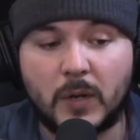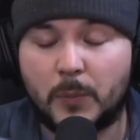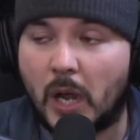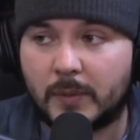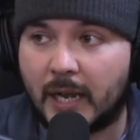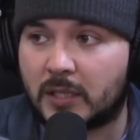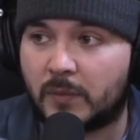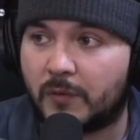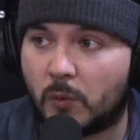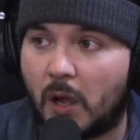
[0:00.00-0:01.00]
I probably got some
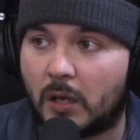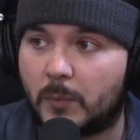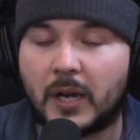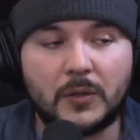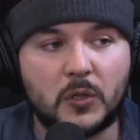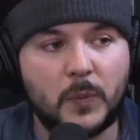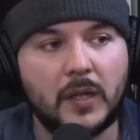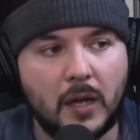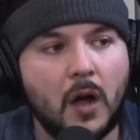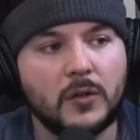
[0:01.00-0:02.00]
of it wrong, but I'll just be
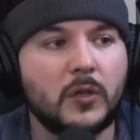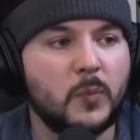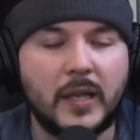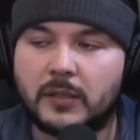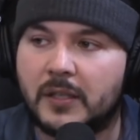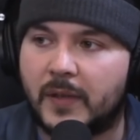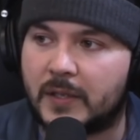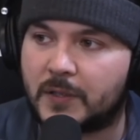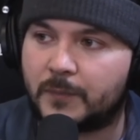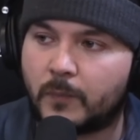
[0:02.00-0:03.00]
like, oh, so it's basically
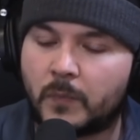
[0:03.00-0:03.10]
this.